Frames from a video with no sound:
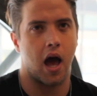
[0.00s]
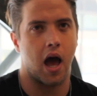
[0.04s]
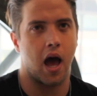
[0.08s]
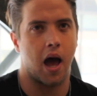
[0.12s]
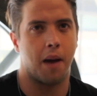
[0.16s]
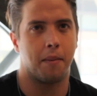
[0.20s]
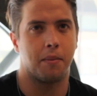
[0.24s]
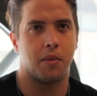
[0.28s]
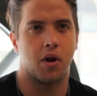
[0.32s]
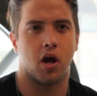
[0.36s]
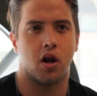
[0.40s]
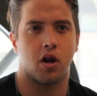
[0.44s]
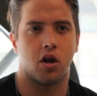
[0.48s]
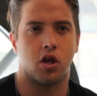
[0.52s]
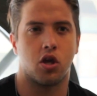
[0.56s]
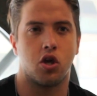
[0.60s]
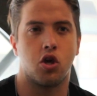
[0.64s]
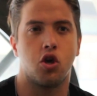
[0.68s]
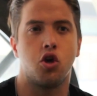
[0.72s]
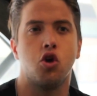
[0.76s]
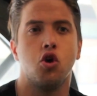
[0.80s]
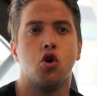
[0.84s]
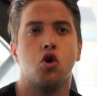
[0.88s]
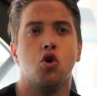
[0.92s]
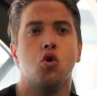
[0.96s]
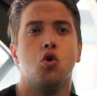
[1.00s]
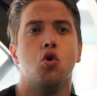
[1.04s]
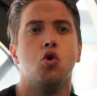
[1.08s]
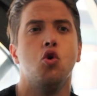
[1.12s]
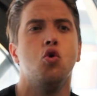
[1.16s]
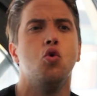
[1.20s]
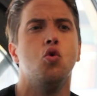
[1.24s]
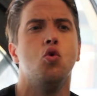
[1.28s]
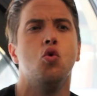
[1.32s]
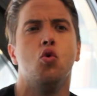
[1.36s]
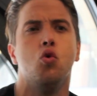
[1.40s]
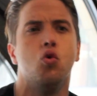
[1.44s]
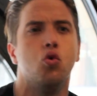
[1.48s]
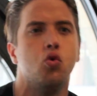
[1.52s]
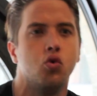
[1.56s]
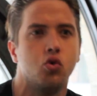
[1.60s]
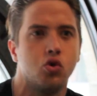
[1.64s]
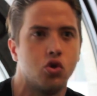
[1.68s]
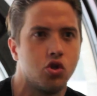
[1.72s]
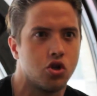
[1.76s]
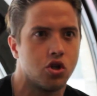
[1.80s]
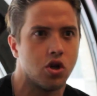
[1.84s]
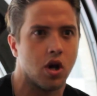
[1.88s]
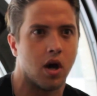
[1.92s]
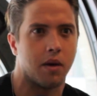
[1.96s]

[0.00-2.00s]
I'm not a huge.